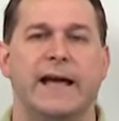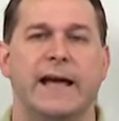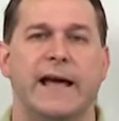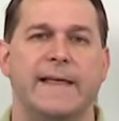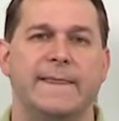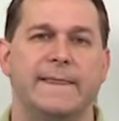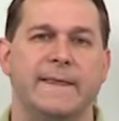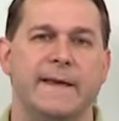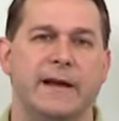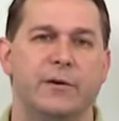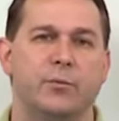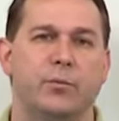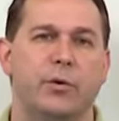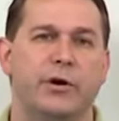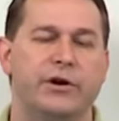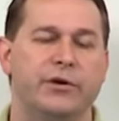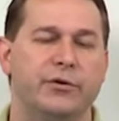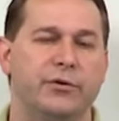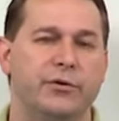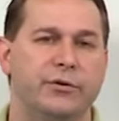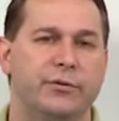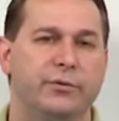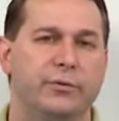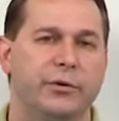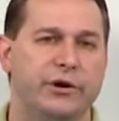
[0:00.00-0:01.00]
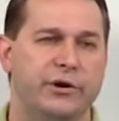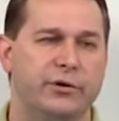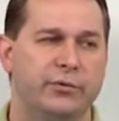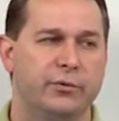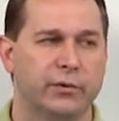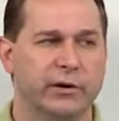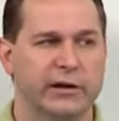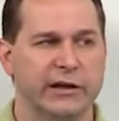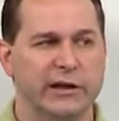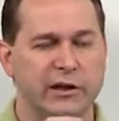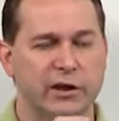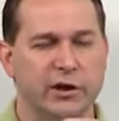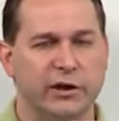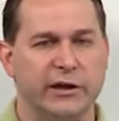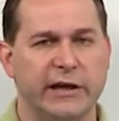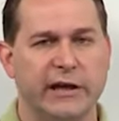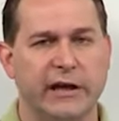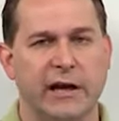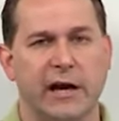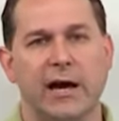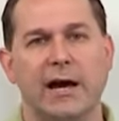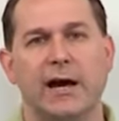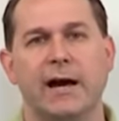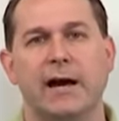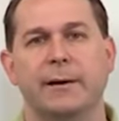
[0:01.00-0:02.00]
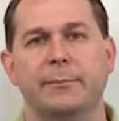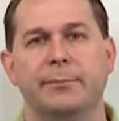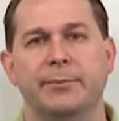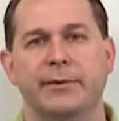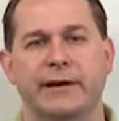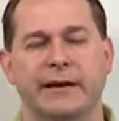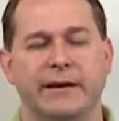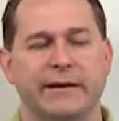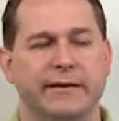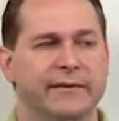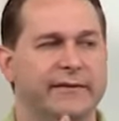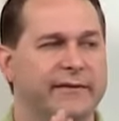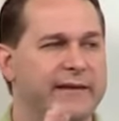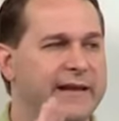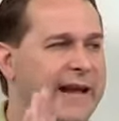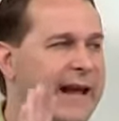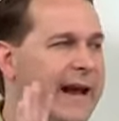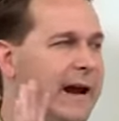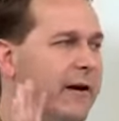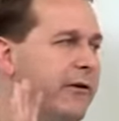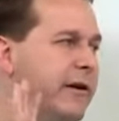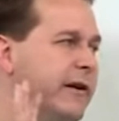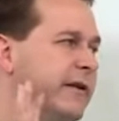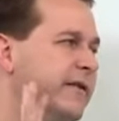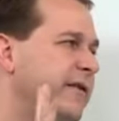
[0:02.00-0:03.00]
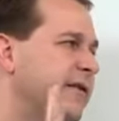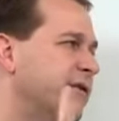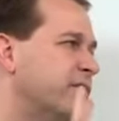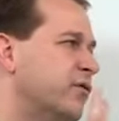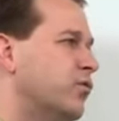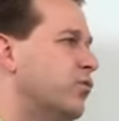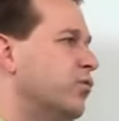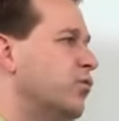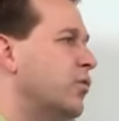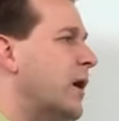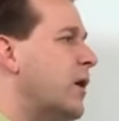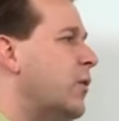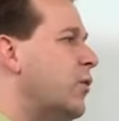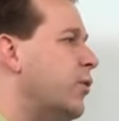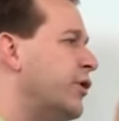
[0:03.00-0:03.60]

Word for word: and then what you're what you're really looking up is the area to the right.